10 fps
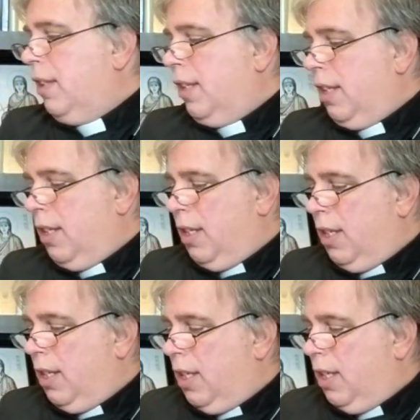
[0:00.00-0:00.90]

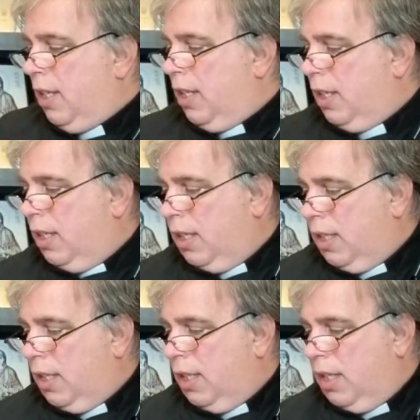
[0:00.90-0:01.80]

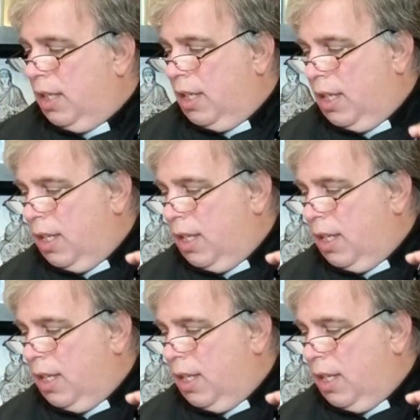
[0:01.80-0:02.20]
Nobody speaks.